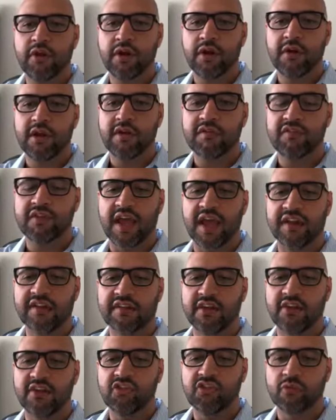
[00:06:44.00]
Another area of
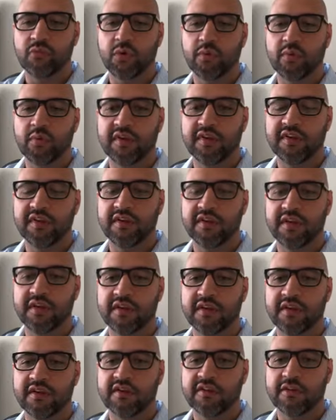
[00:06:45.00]
taxation where we
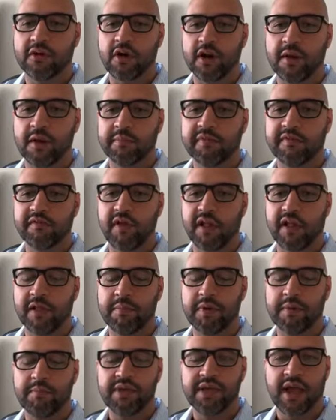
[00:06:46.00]
see startups
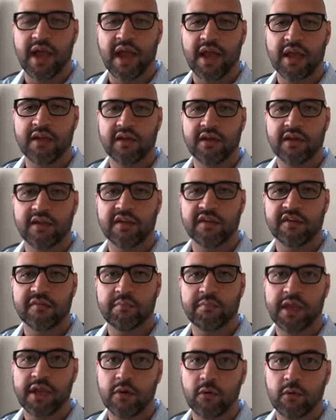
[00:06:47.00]
fall a bit behind
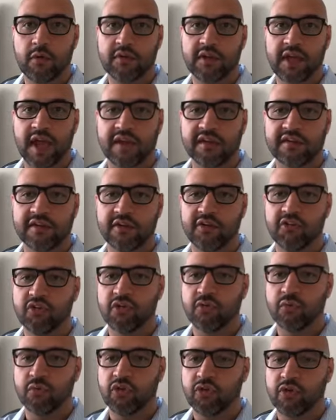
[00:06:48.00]
is payroll
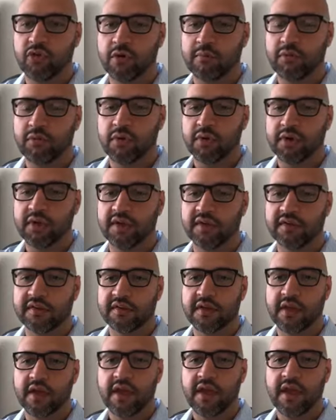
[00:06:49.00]
taxation with your
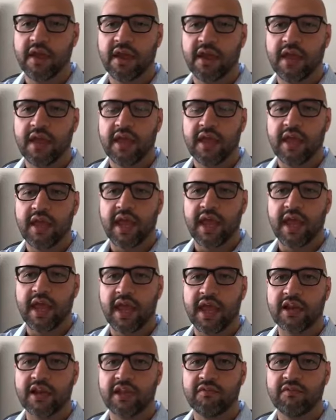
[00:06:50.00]
employees.
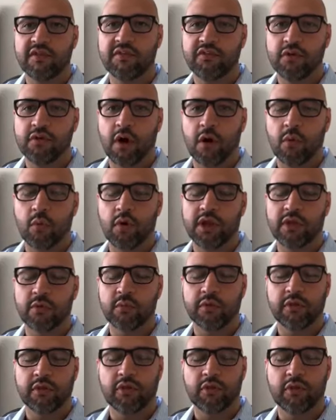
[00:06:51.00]
And even if you are
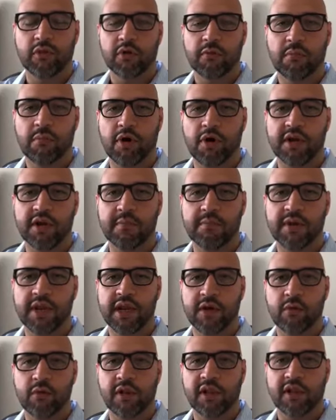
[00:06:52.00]
working with a
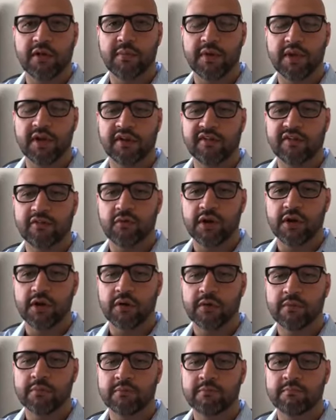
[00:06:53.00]
third-party payroll
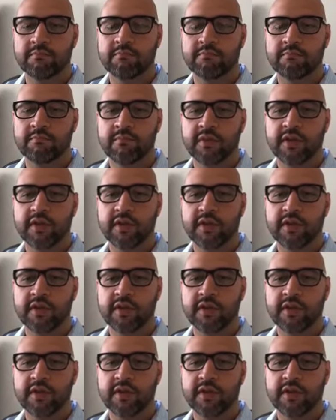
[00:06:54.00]
administrator,